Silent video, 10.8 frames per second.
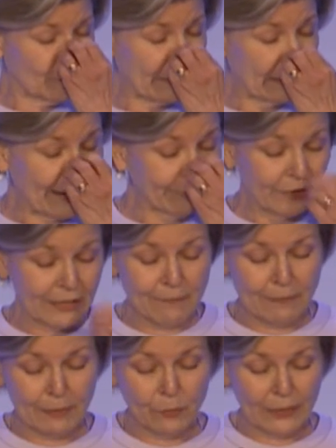but after that
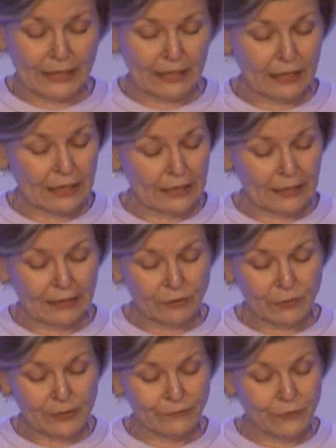maybe we can
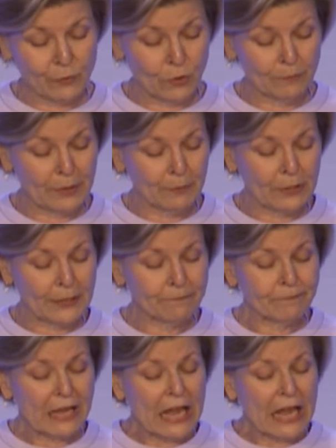squeeze a few more people in.